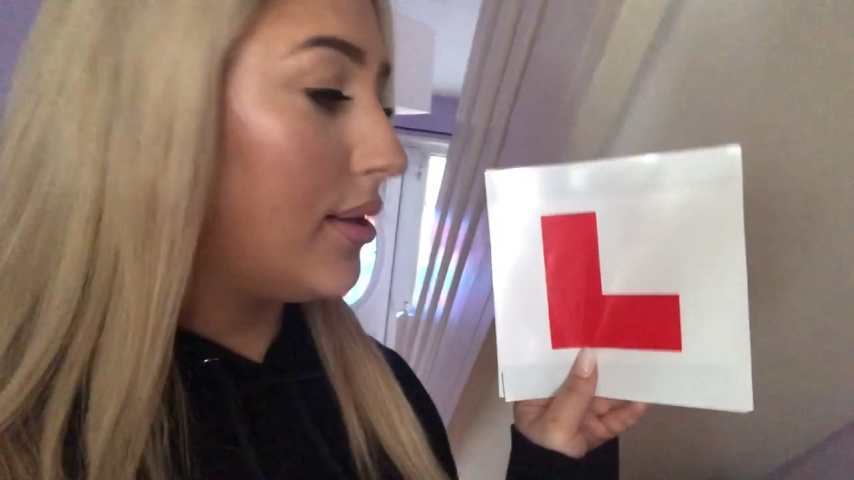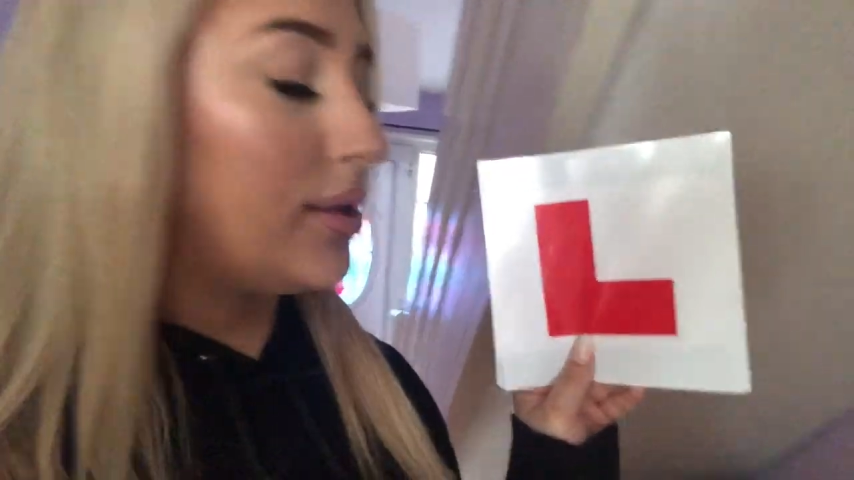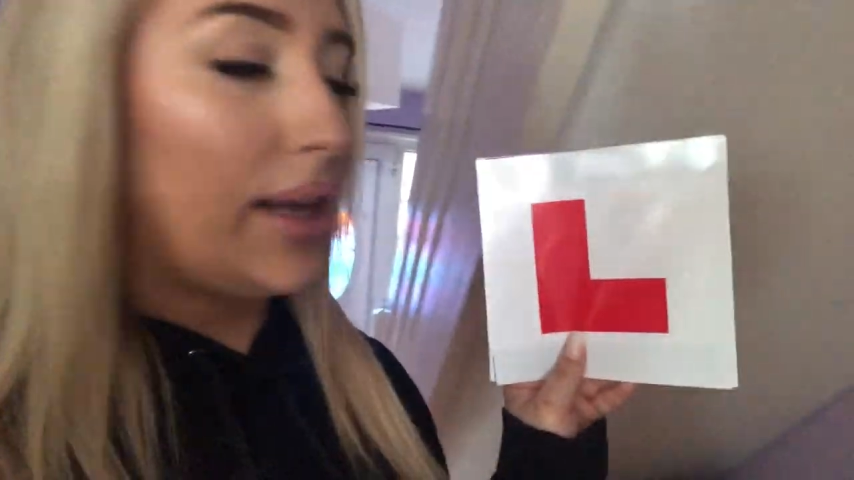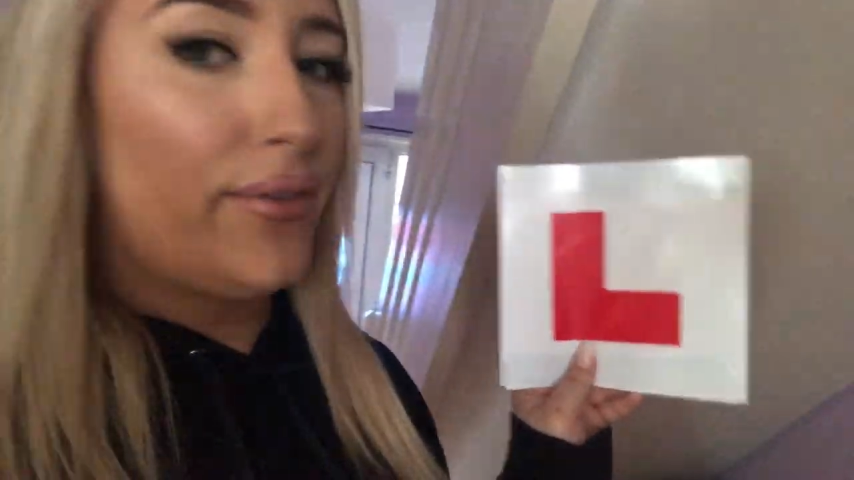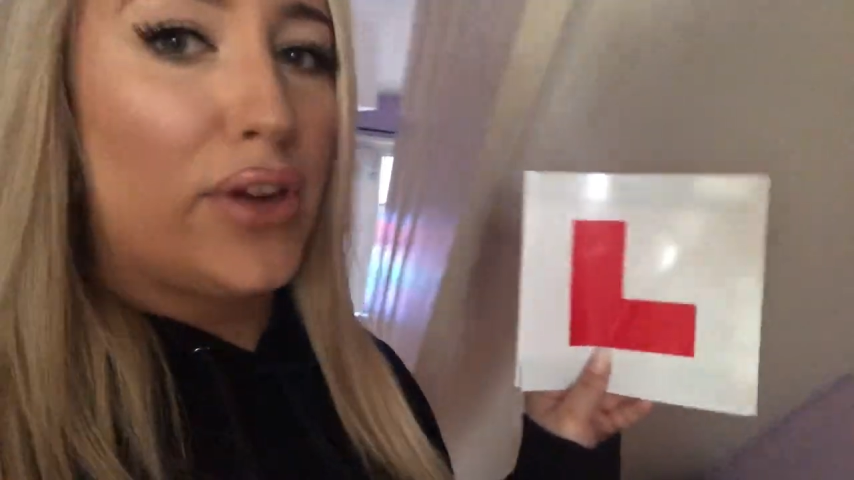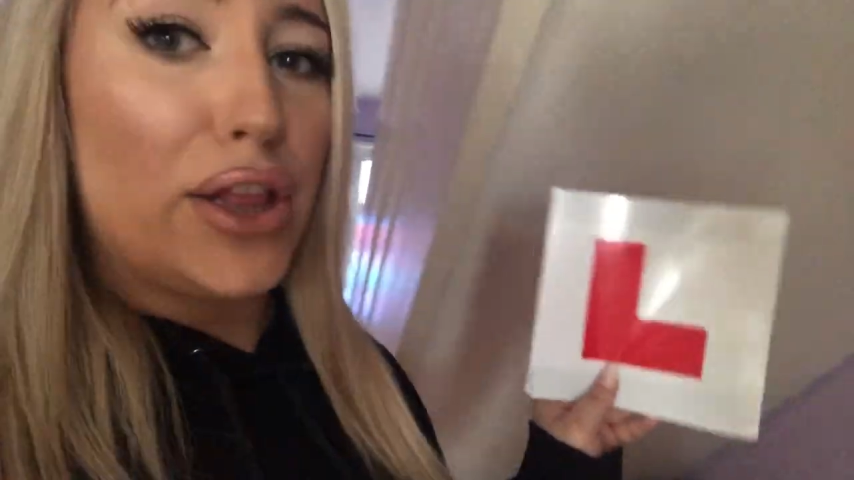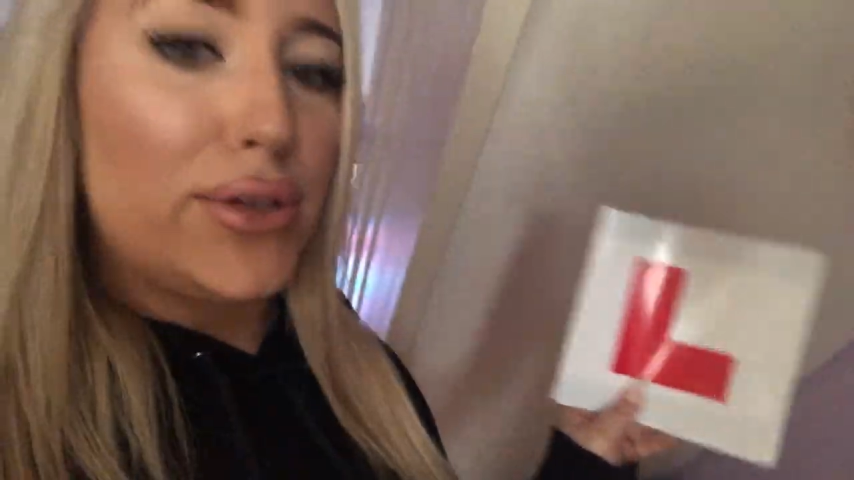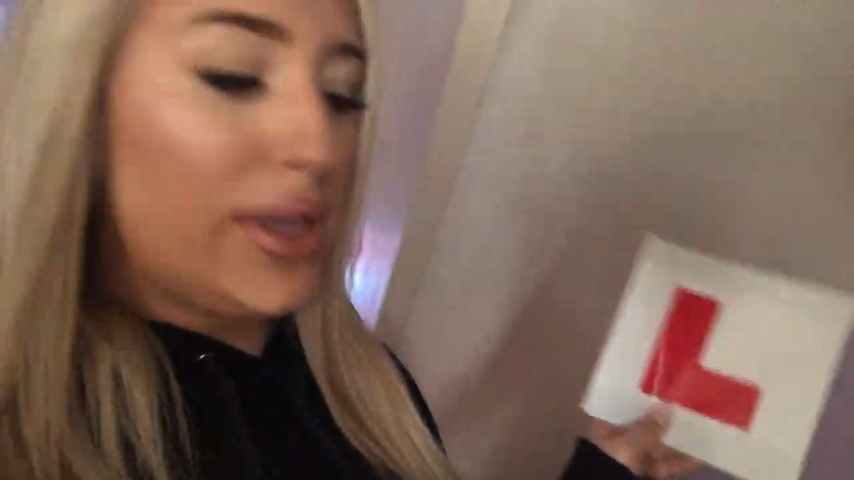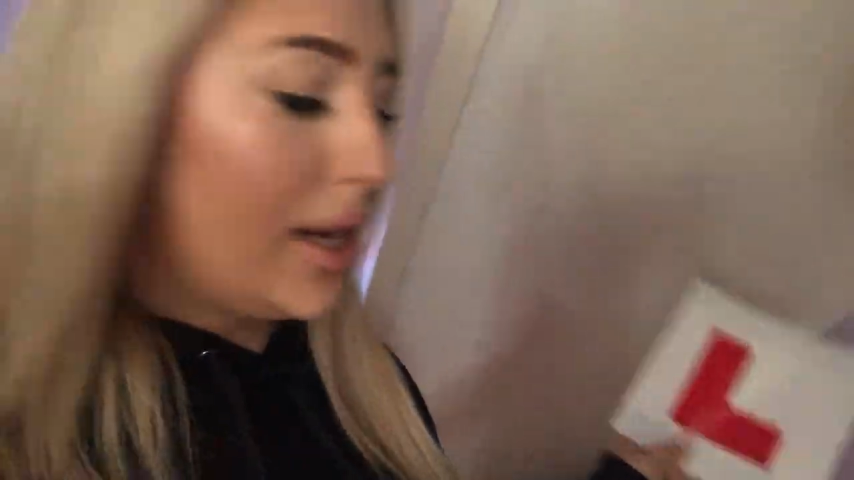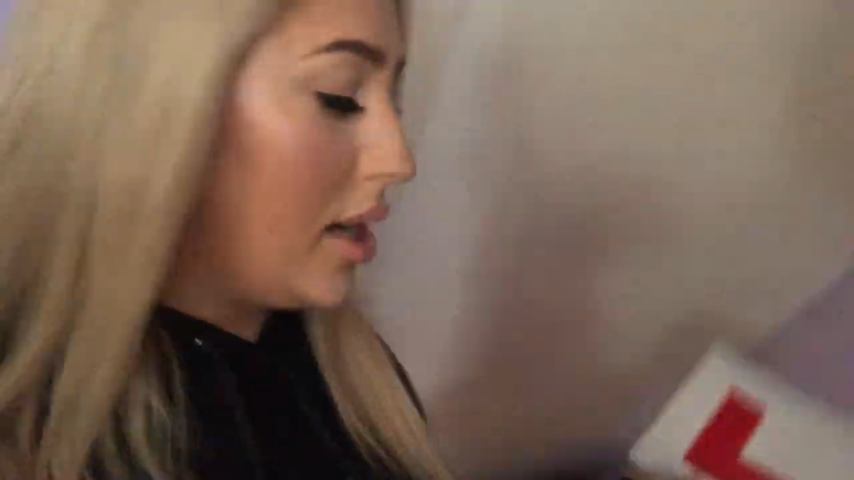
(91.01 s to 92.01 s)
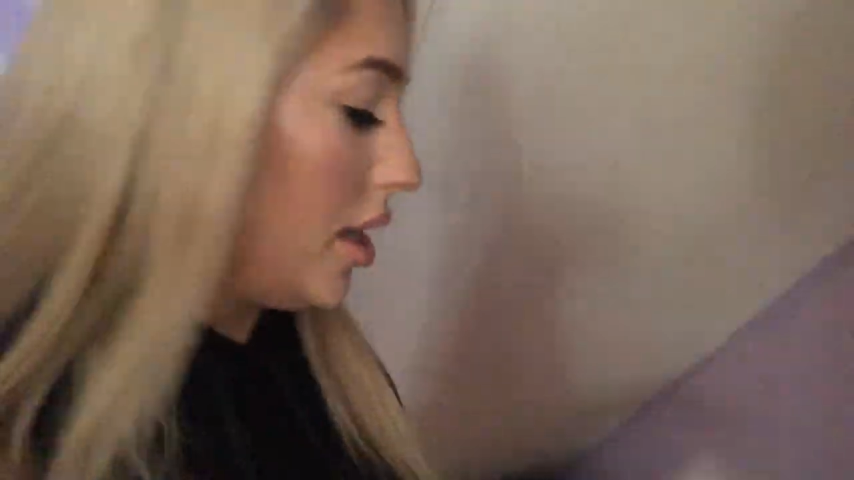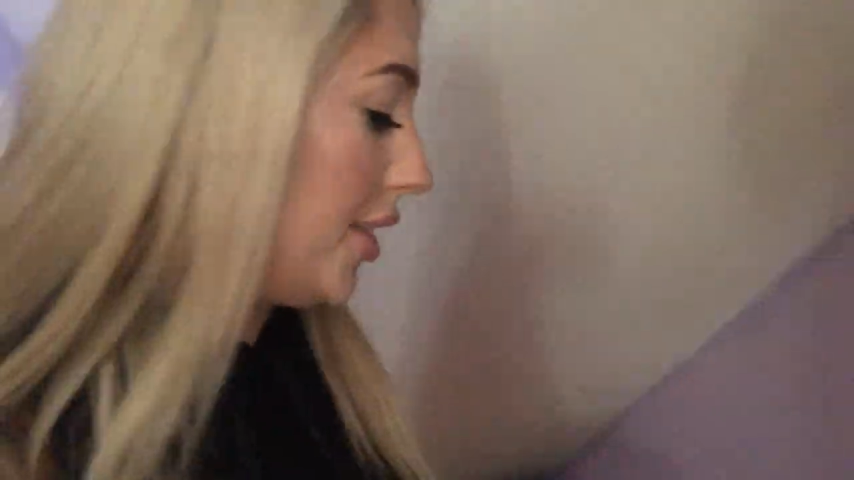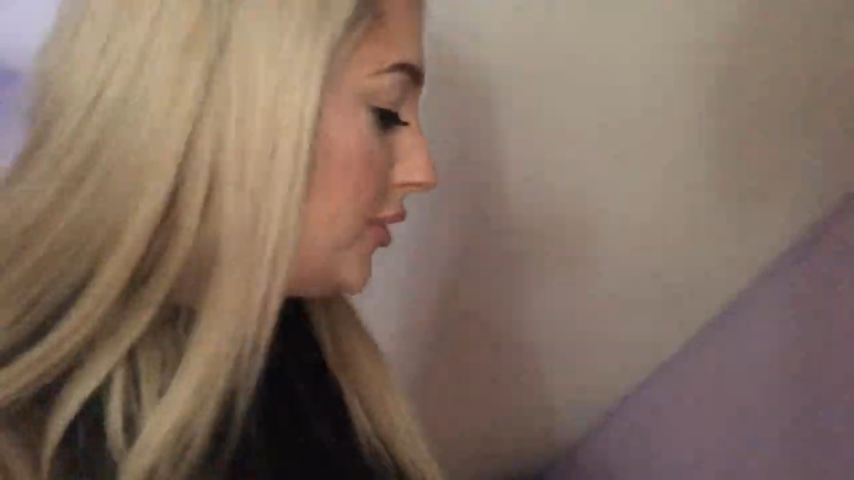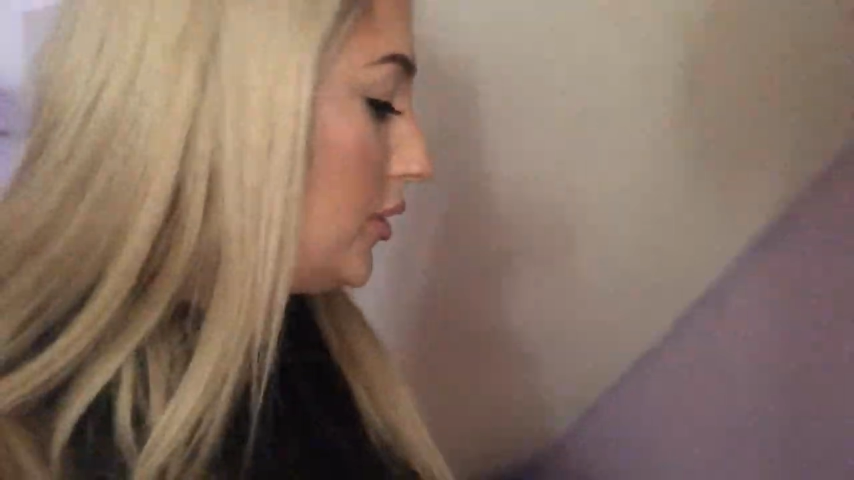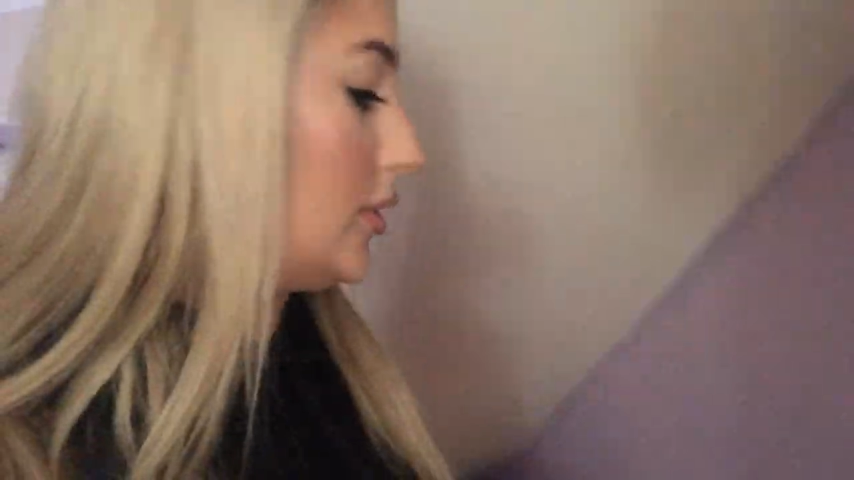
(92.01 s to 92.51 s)
stamped by laser.
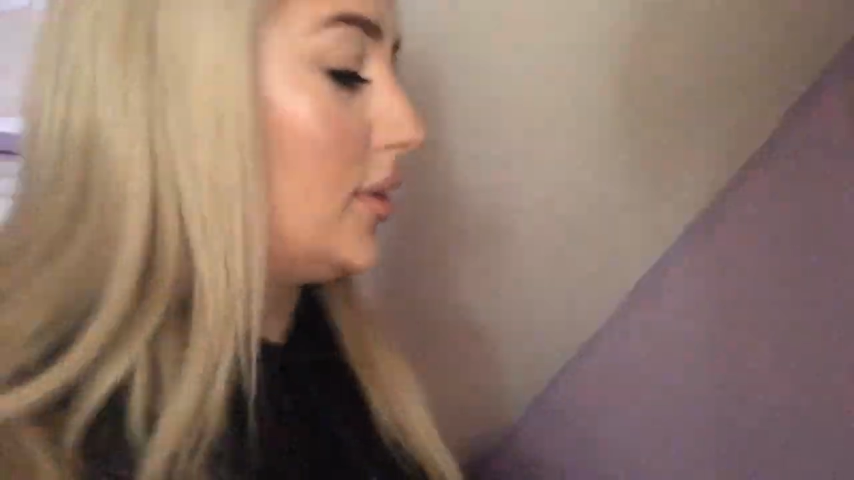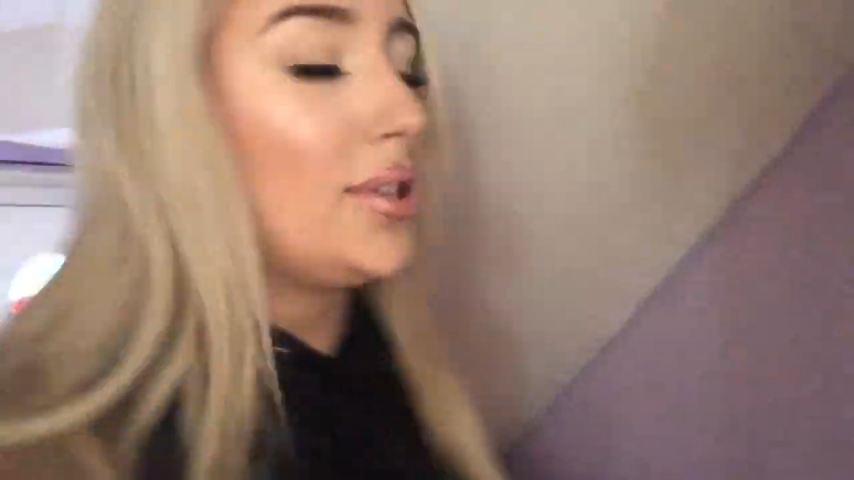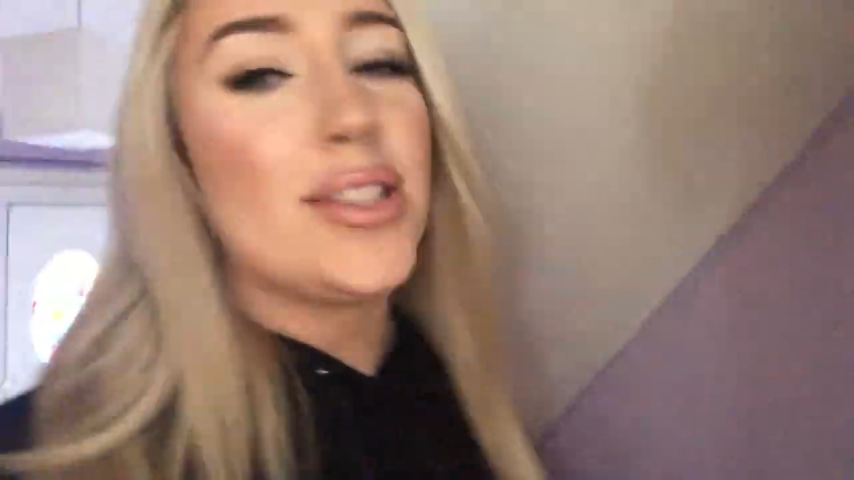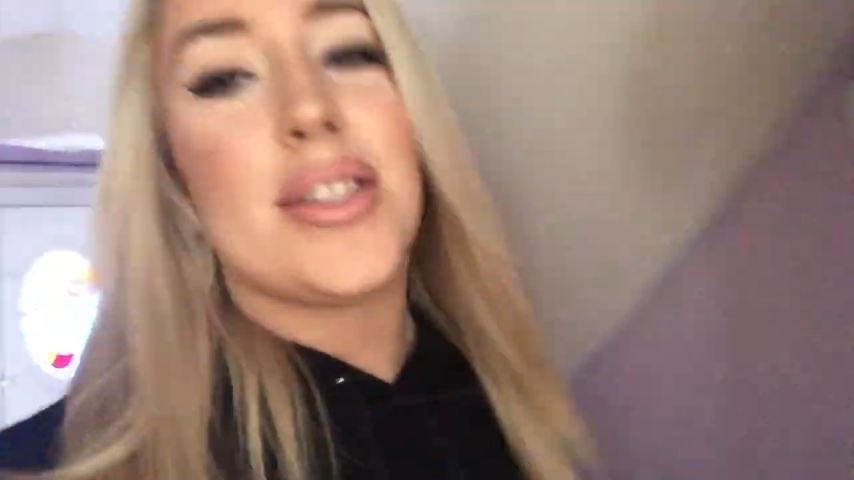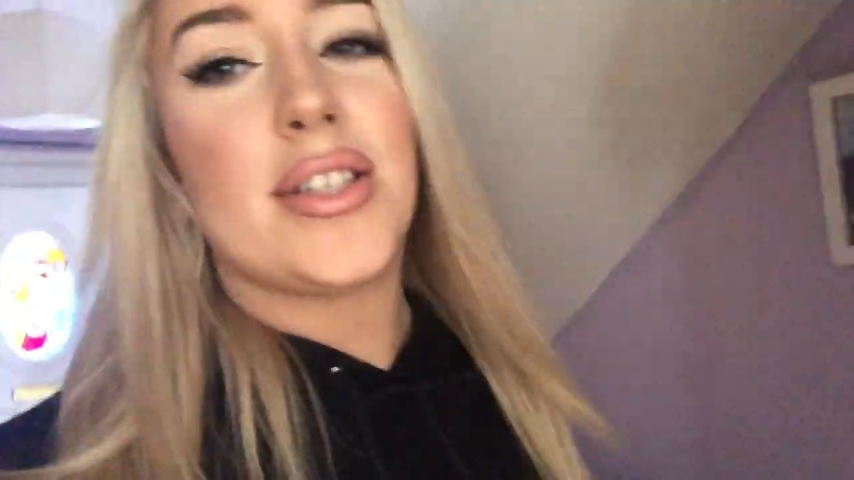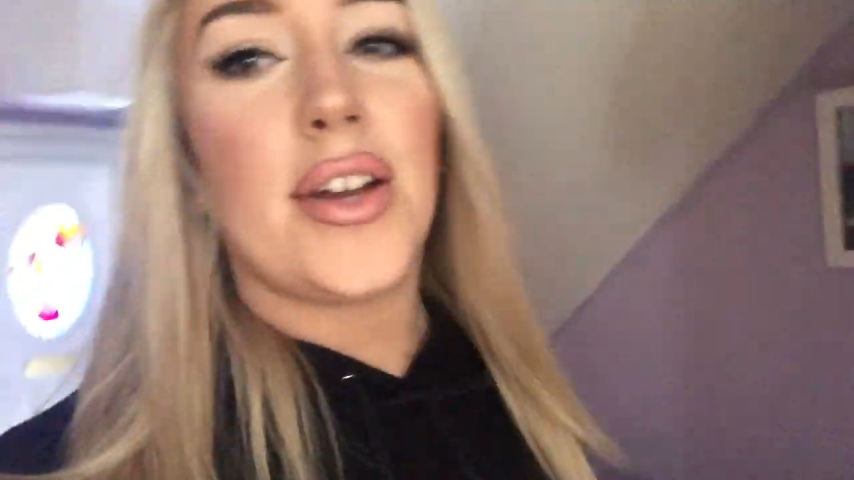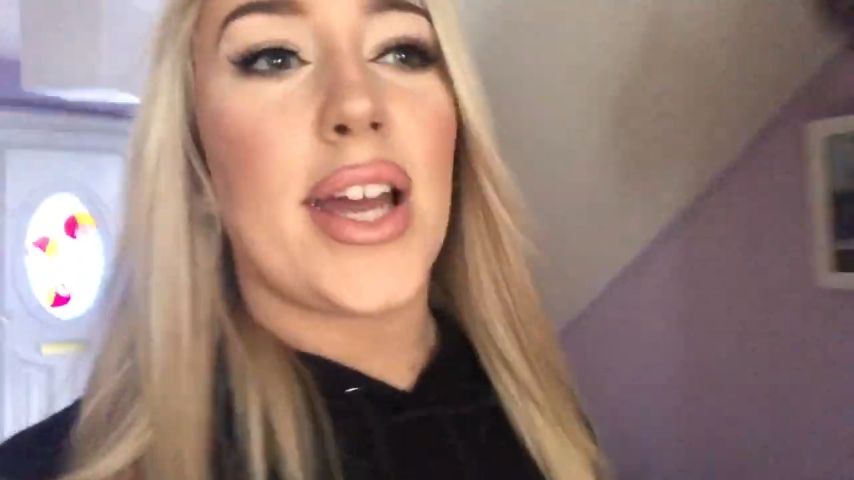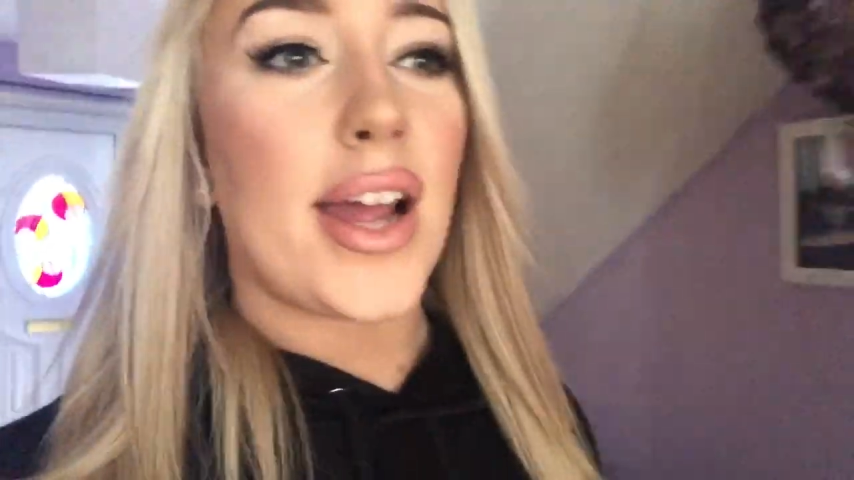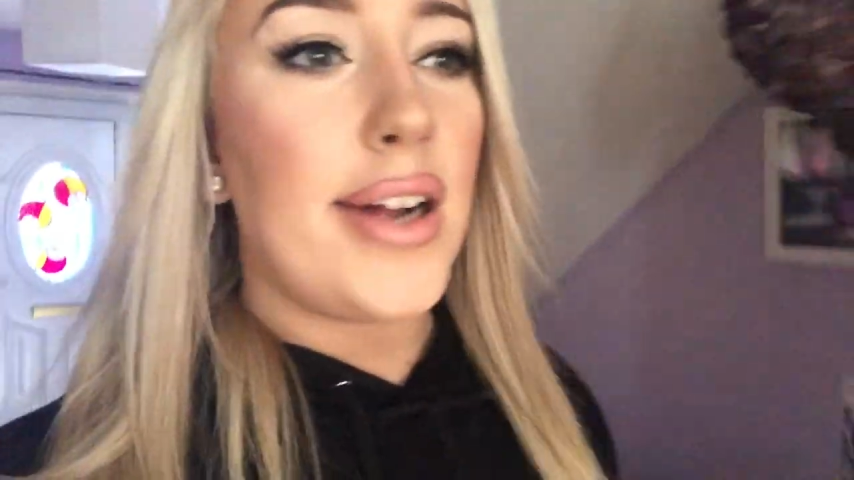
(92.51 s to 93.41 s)
Just joking.